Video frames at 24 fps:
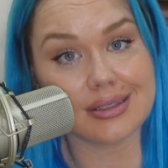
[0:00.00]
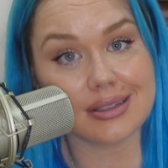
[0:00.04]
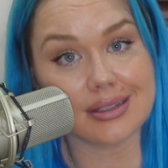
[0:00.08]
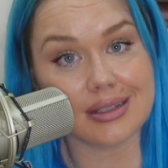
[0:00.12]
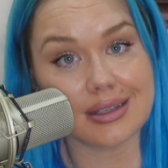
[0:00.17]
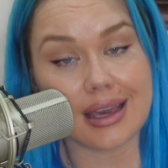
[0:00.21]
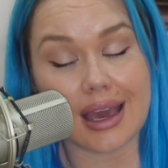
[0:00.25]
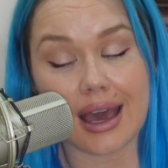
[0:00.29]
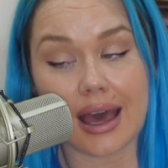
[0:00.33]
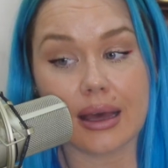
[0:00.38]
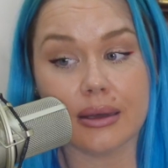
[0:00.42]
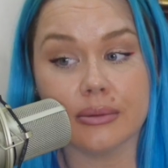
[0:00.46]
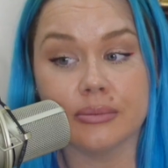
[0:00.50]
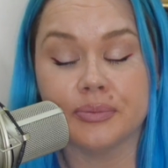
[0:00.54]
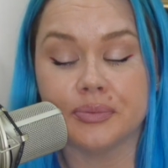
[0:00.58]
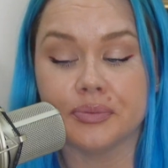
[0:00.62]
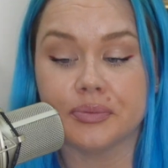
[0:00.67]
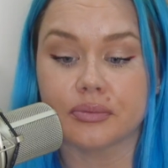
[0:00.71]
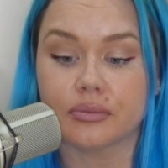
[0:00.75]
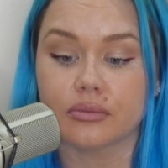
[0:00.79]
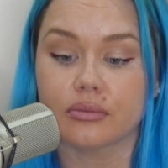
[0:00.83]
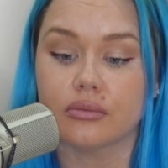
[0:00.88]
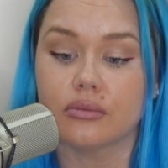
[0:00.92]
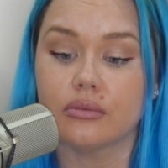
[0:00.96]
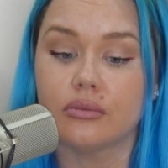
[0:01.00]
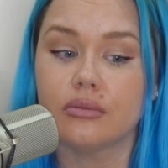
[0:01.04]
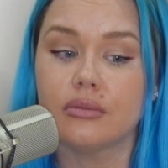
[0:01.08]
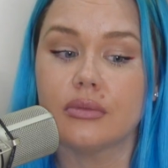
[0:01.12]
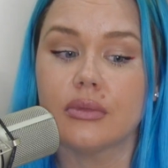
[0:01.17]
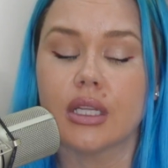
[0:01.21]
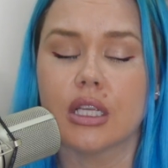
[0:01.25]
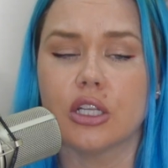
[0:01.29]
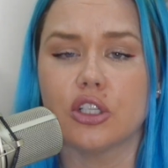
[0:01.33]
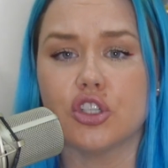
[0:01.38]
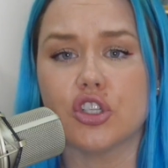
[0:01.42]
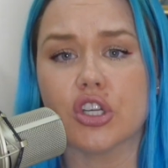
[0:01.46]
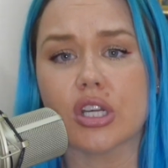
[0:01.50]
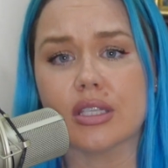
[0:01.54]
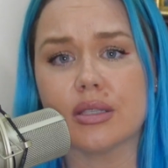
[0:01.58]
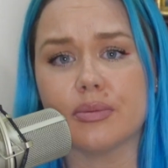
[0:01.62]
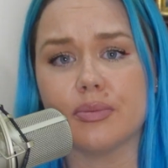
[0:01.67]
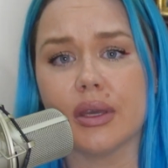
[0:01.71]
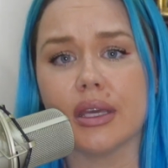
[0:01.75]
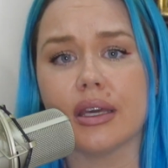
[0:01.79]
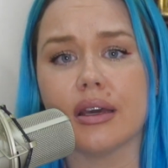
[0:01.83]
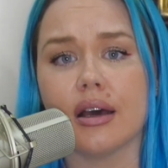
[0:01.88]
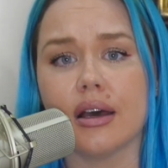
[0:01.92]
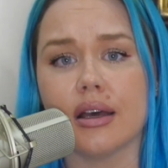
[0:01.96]
Yeah. Just
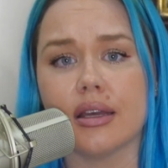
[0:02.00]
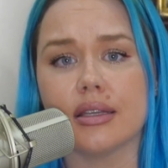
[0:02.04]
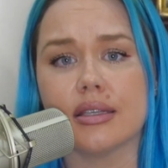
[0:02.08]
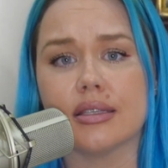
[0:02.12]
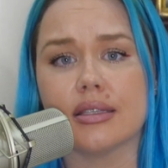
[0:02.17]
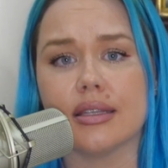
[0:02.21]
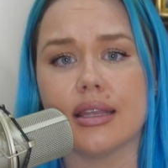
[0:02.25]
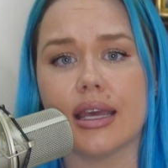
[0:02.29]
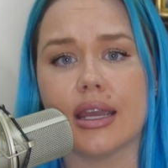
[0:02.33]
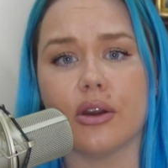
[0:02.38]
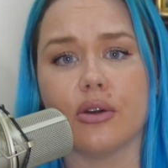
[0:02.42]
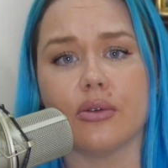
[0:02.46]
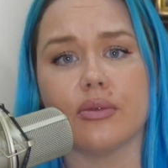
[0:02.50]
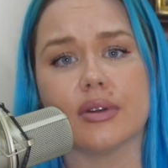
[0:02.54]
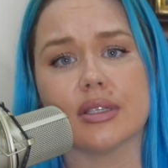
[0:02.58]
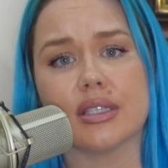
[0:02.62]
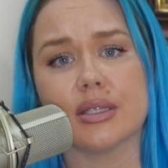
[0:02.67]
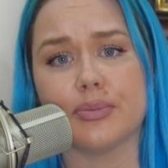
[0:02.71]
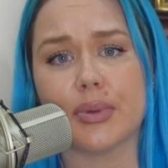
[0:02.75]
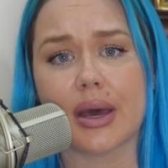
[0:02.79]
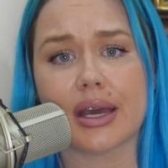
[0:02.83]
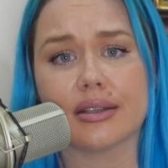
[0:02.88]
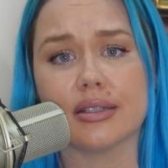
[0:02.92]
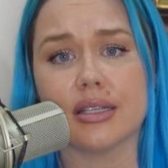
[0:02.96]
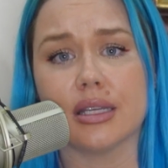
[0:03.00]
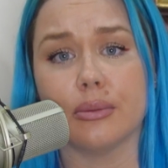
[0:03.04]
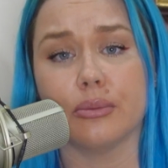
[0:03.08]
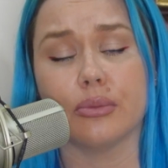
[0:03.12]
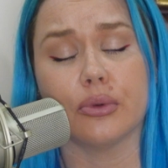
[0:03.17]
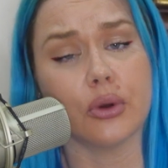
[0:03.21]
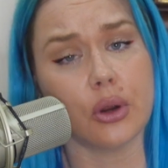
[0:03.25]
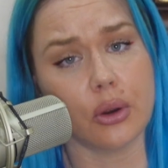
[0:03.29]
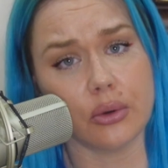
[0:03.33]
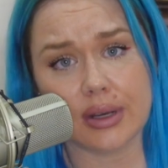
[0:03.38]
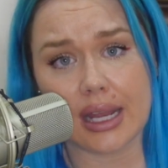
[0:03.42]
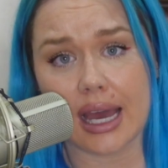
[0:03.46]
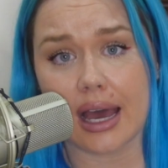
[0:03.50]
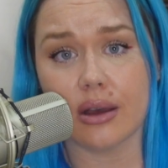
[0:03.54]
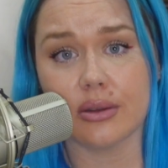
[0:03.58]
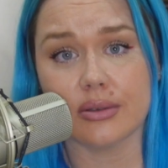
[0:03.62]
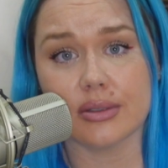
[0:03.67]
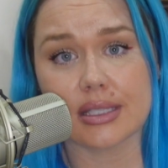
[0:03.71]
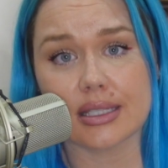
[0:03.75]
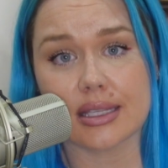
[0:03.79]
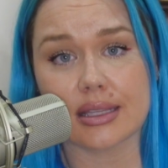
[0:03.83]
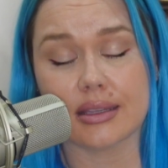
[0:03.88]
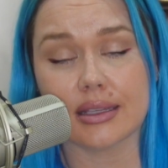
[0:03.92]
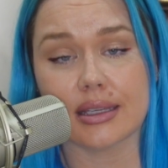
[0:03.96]
because they are respecting
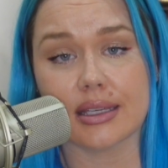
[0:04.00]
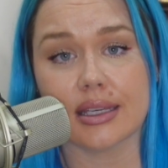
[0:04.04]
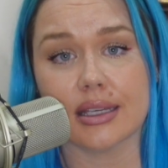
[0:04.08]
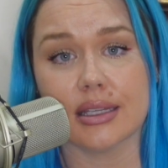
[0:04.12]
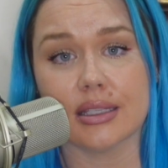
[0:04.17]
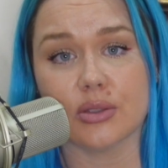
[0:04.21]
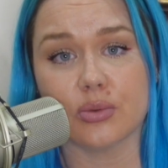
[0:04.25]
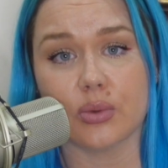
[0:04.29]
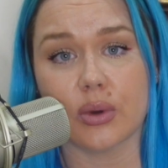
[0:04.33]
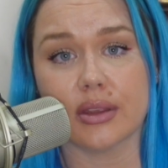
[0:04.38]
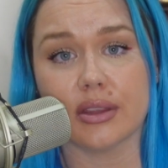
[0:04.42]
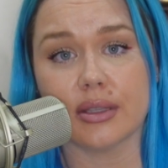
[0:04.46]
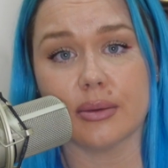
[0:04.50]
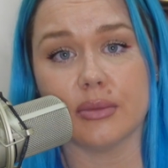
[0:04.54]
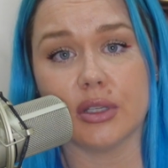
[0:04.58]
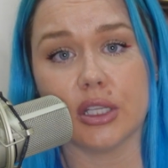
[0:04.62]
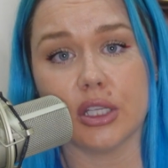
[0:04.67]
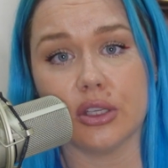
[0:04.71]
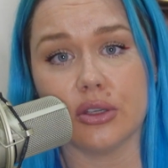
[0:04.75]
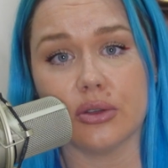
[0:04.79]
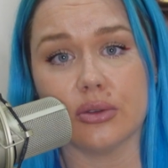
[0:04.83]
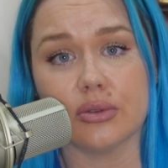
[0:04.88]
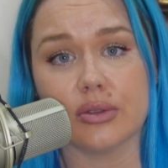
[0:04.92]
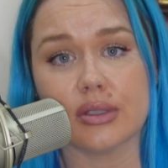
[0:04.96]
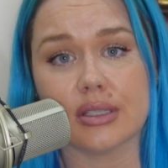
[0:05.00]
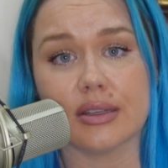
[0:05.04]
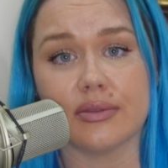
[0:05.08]
pronouns that the kids want them to use.